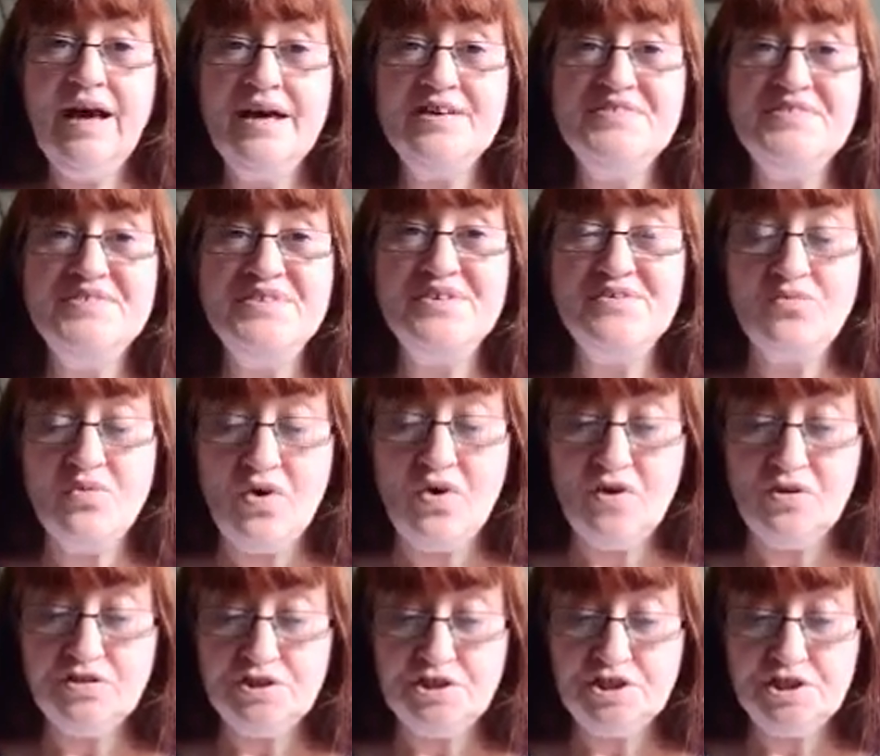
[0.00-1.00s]
As you
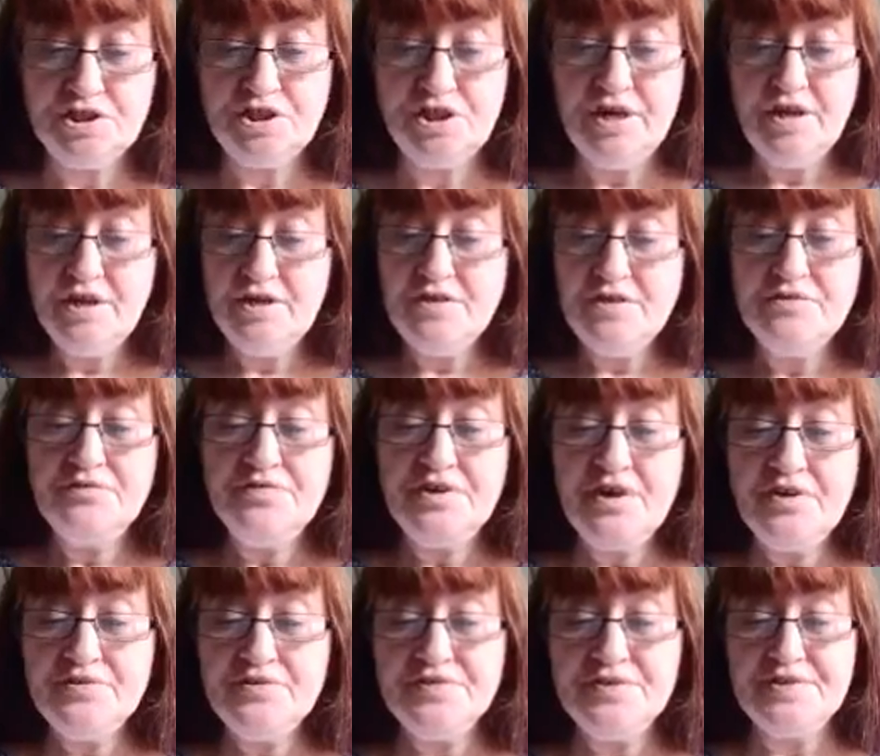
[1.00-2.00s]
watch, you
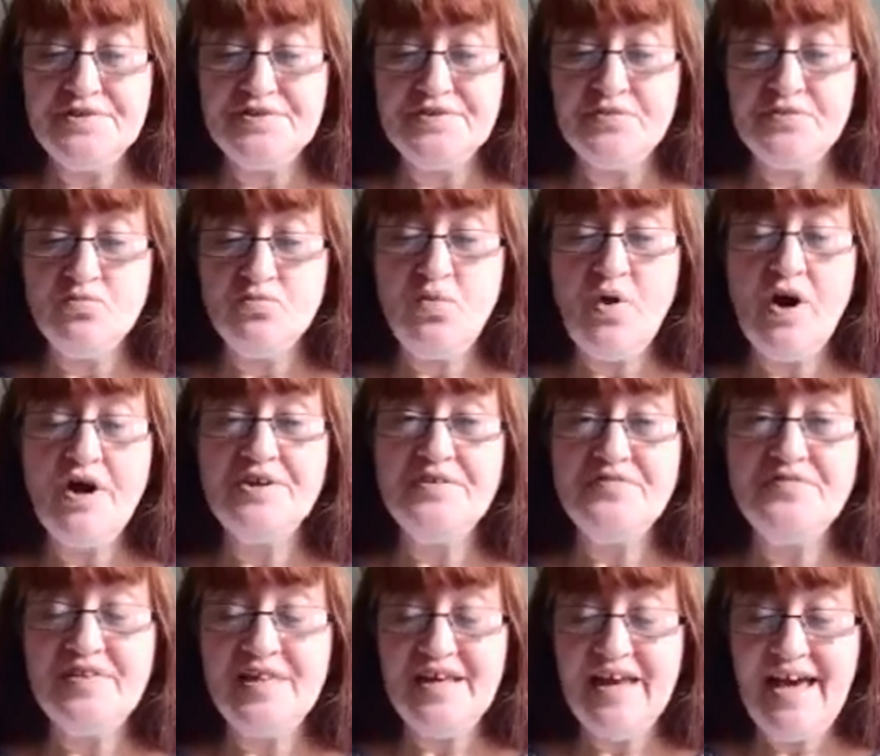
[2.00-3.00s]
notice that one
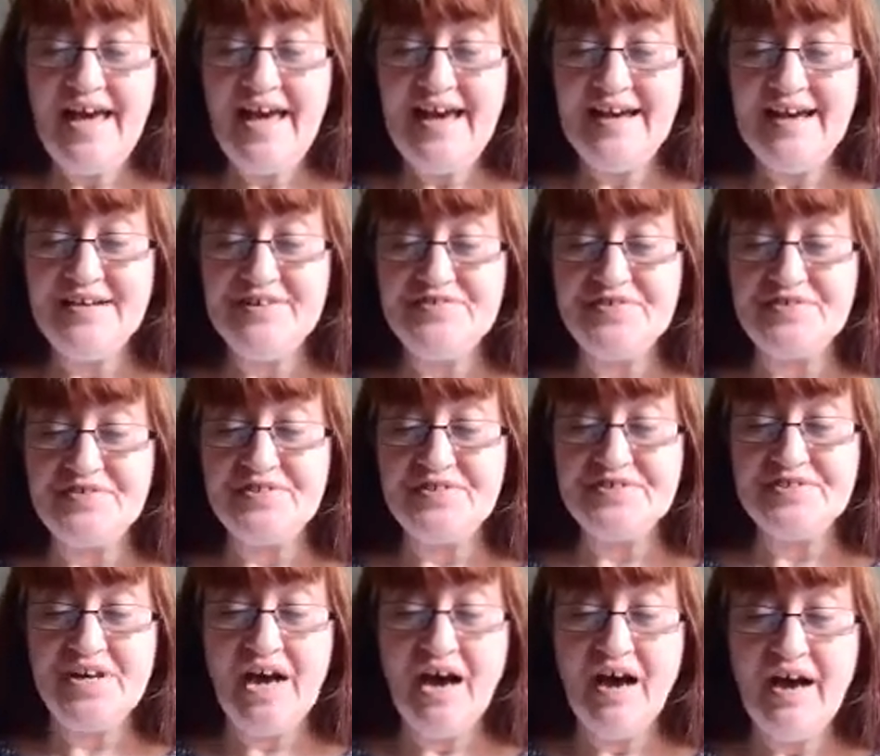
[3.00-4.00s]
of the eggs has
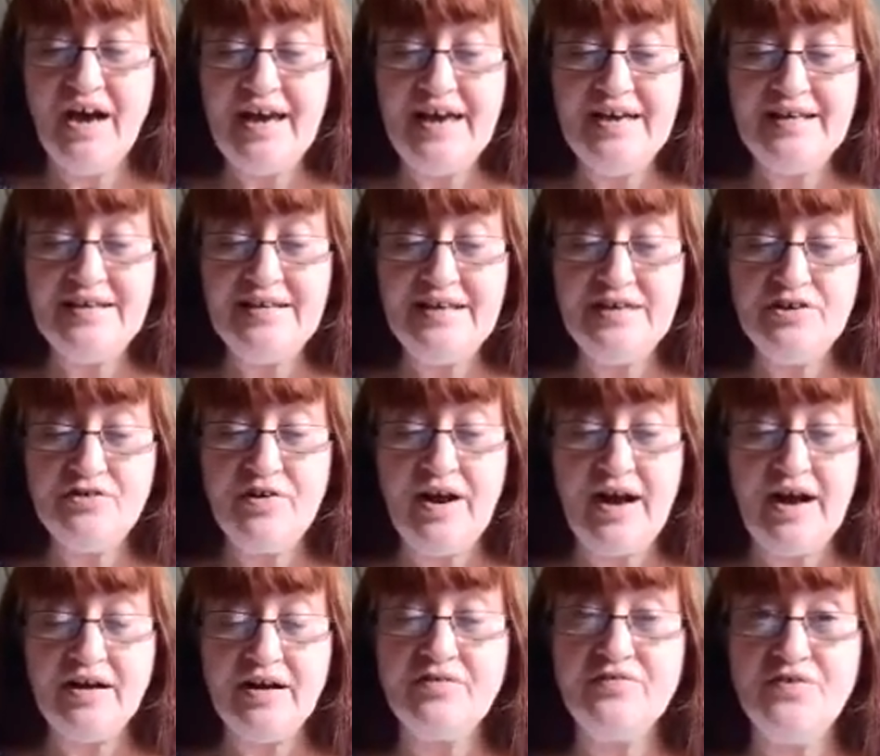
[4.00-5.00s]
a tiny
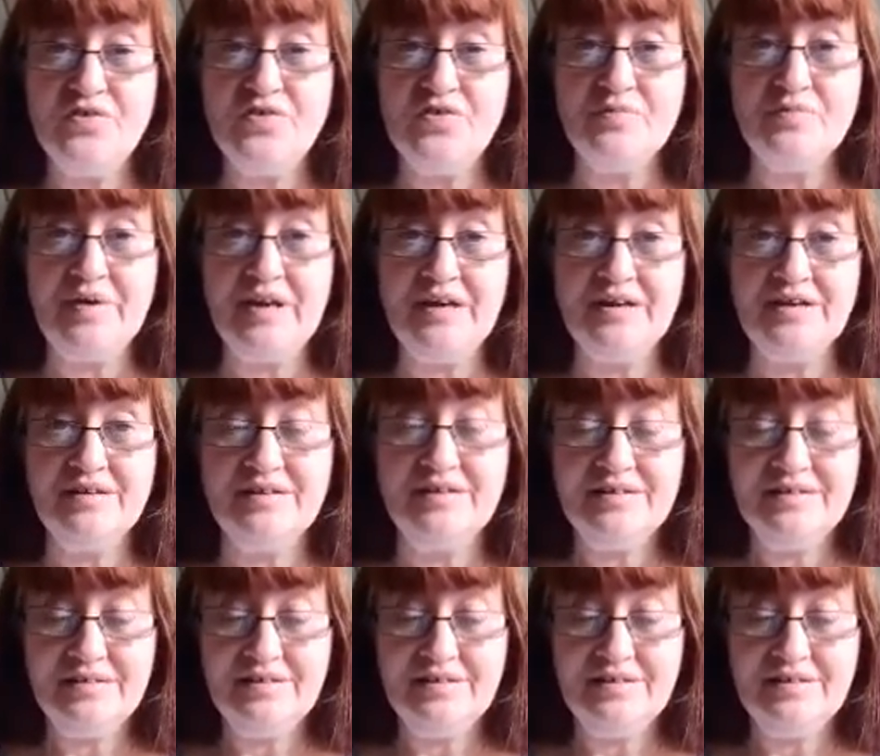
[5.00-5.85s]
crack forming.